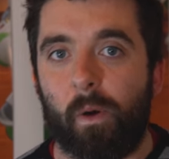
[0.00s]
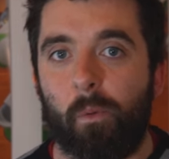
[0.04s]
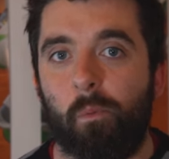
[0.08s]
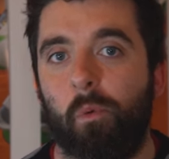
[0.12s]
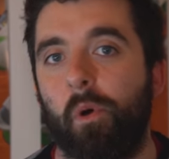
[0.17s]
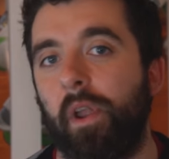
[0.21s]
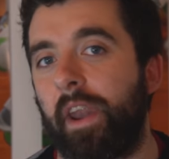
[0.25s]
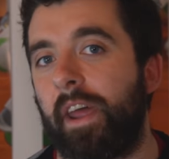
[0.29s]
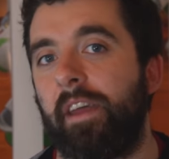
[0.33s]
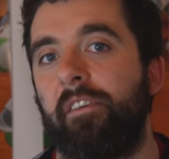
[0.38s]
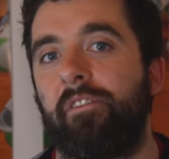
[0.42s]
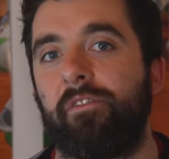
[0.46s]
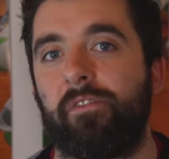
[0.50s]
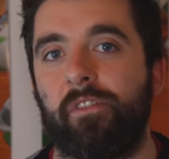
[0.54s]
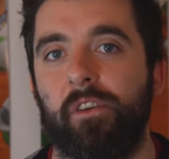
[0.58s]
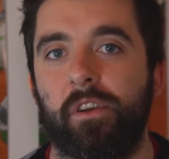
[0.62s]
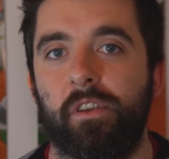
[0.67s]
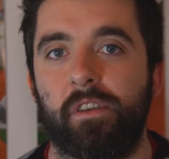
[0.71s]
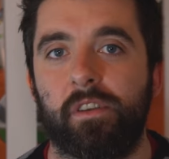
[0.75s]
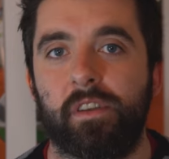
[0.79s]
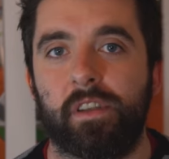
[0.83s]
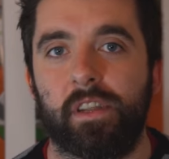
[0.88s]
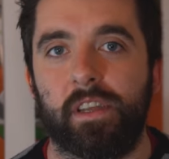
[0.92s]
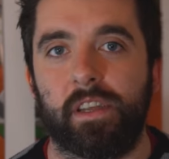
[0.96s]
What I've
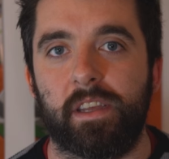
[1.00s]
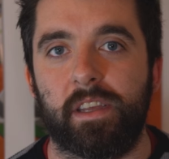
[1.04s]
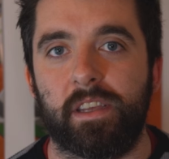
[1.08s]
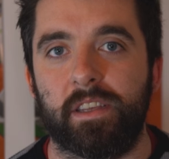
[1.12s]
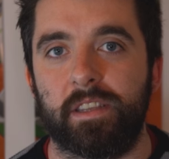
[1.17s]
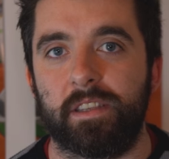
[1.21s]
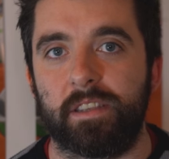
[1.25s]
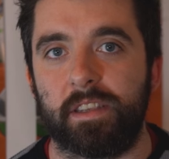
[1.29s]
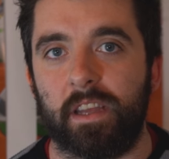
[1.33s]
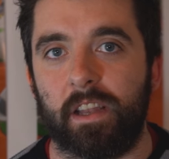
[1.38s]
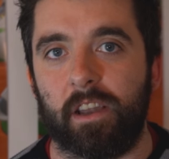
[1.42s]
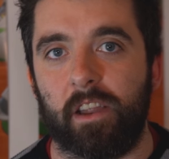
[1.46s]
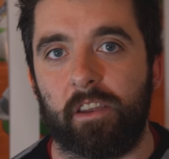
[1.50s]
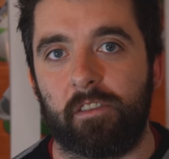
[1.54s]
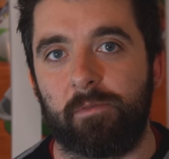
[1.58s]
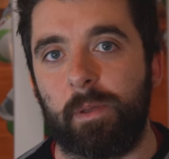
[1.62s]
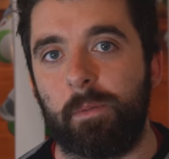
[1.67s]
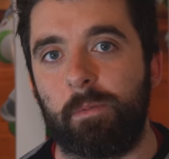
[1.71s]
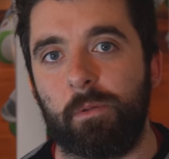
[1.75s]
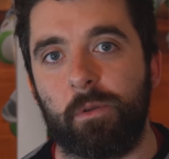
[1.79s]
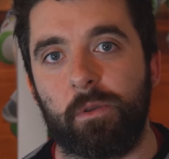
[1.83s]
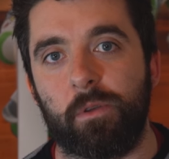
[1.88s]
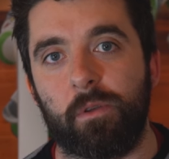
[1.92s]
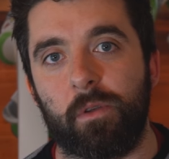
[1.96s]
found is a lot of
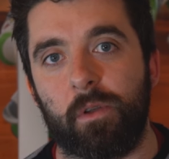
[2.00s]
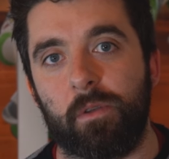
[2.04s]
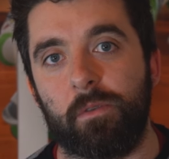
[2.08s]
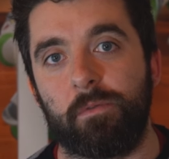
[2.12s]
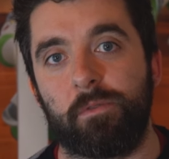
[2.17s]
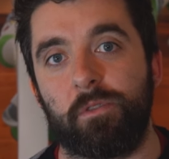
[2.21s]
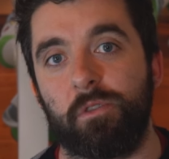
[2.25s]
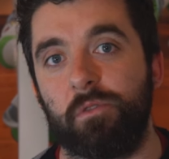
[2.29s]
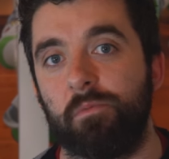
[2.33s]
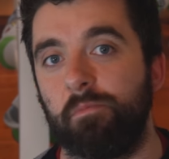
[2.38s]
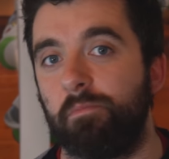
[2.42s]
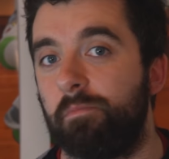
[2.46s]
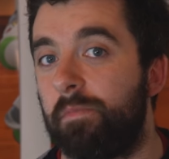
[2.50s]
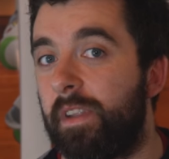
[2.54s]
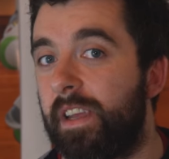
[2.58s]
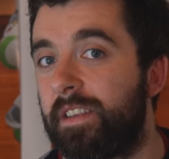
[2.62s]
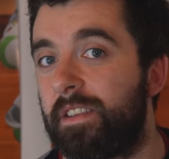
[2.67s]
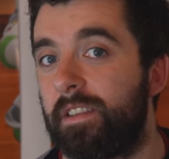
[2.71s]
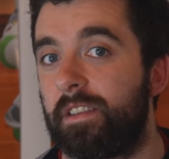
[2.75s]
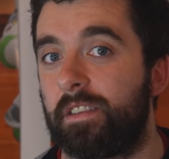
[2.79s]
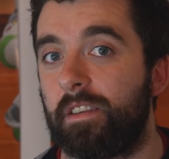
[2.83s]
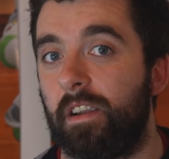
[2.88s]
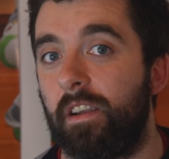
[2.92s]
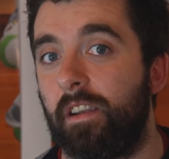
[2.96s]
people who don't
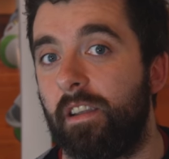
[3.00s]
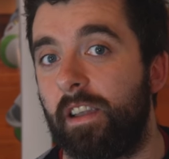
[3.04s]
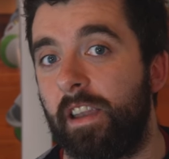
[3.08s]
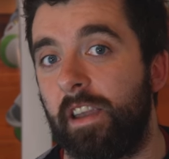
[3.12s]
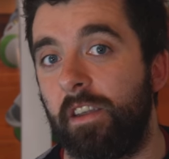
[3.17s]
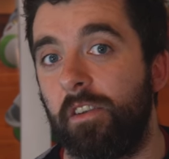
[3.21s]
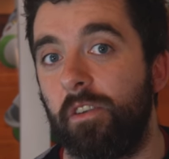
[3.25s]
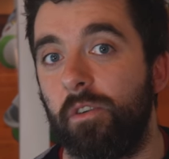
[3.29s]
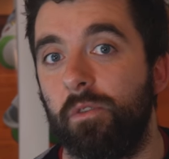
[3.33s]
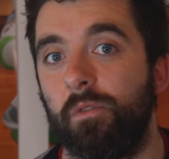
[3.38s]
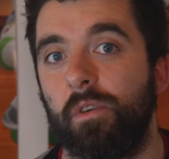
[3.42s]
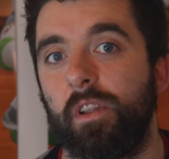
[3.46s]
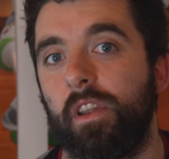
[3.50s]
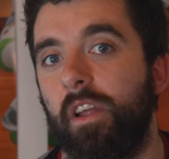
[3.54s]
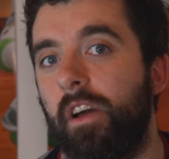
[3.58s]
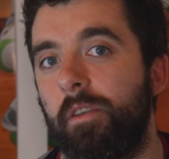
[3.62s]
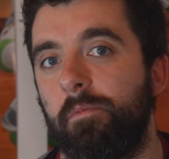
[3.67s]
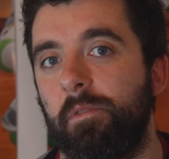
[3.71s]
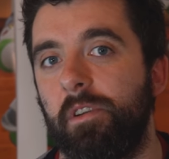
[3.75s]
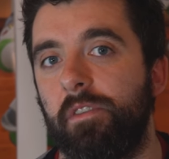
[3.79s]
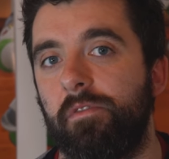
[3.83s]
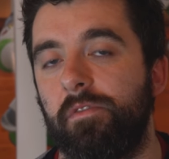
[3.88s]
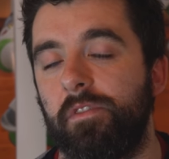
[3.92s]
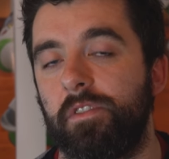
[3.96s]
necessarily know a lot
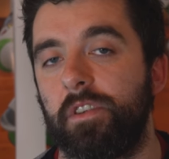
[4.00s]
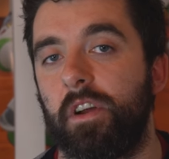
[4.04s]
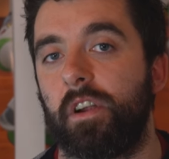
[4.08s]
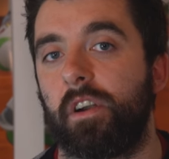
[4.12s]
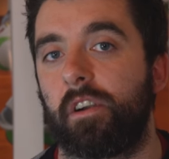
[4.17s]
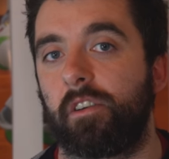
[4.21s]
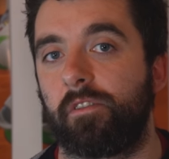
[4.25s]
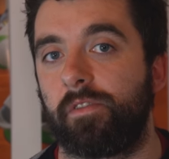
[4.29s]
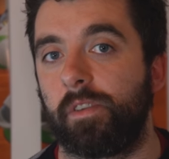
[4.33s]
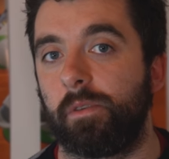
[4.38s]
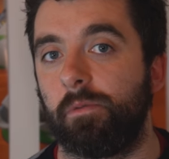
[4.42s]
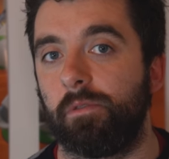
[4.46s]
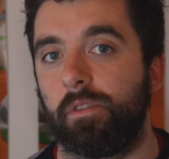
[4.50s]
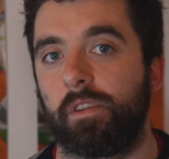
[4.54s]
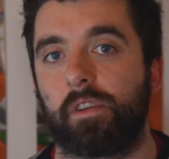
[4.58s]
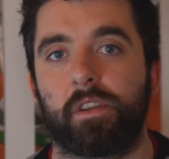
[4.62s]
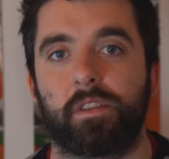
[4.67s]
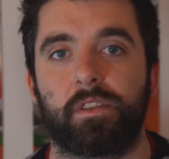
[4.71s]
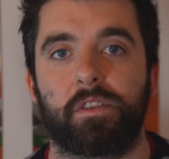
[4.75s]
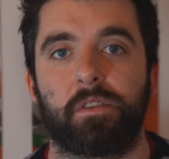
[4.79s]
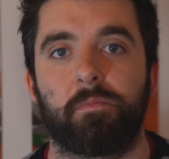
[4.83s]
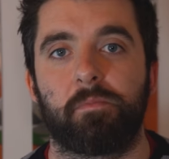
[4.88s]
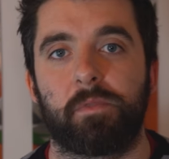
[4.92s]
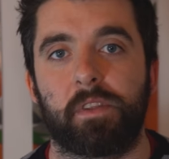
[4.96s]
about photography will look
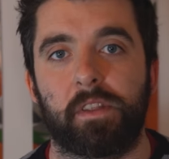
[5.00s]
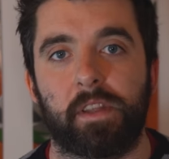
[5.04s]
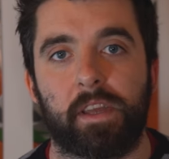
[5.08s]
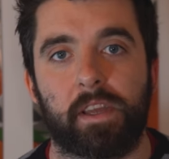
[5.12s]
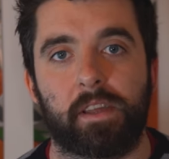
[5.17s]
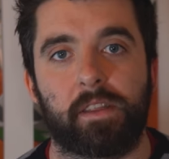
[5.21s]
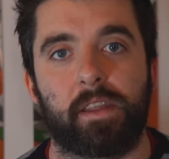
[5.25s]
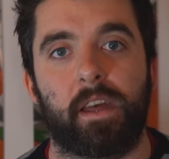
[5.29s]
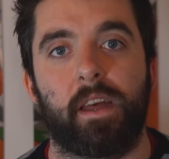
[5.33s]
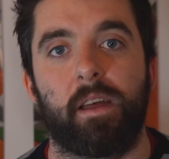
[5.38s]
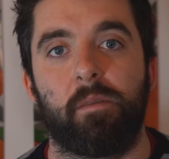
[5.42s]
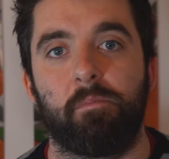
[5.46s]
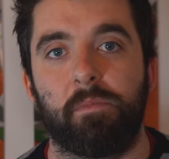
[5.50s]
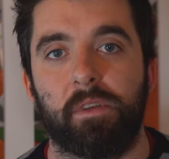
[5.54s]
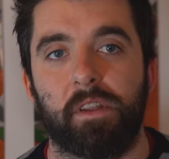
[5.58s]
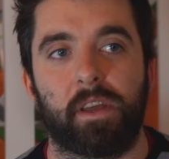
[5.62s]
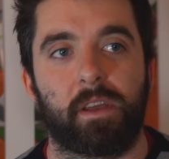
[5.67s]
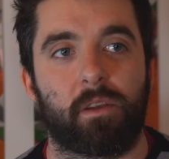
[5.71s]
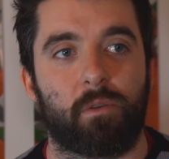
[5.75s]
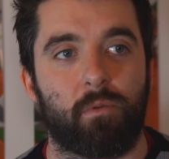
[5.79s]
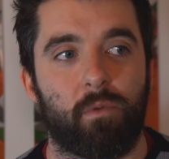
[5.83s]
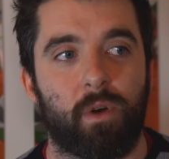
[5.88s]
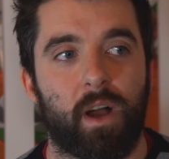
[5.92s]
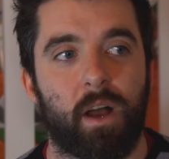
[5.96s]
at something like that and be
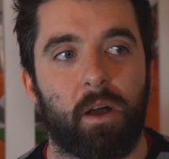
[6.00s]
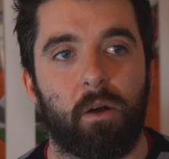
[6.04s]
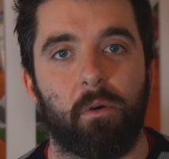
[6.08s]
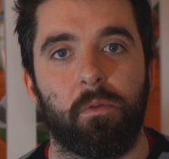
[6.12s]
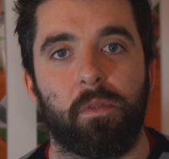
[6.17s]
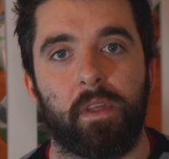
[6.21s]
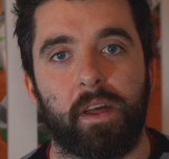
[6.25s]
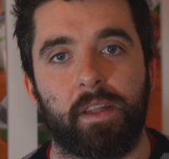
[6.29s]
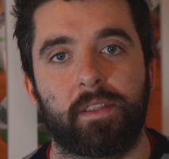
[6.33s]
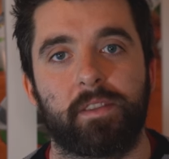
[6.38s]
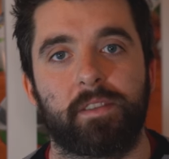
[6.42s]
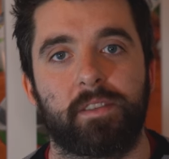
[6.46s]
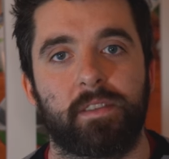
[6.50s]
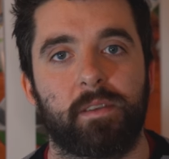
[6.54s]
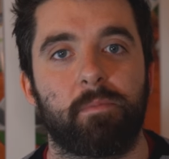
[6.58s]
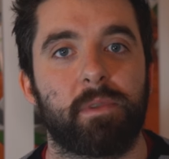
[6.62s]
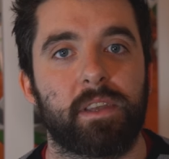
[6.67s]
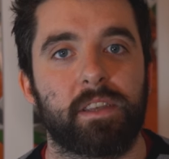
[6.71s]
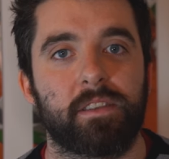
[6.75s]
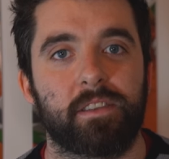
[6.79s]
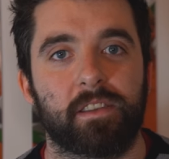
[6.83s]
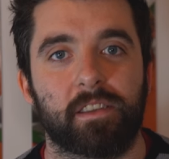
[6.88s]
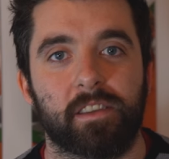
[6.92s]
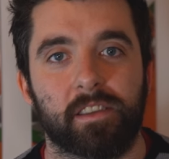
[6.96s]
like, wow, that's
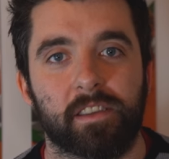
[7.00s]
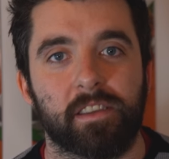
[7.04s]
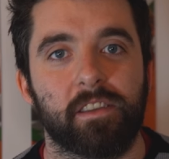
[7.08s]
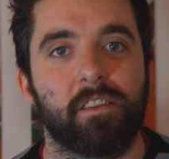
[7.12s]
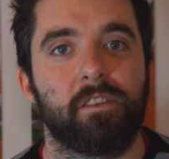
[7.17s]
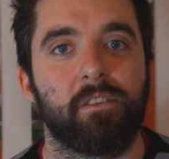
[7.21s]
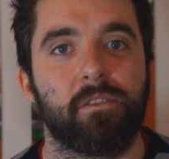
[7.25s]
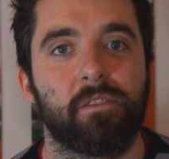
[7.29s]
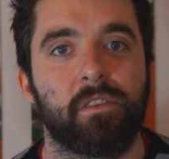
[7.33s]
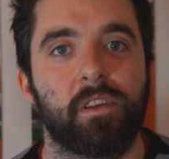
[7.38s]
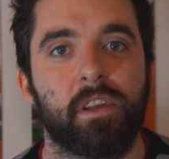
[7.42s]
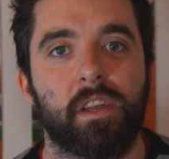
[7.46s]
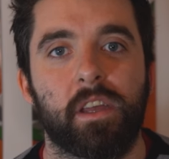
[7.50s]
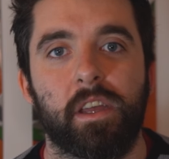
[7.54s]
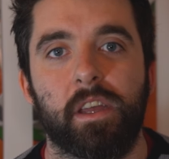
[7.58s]
amazing, you know?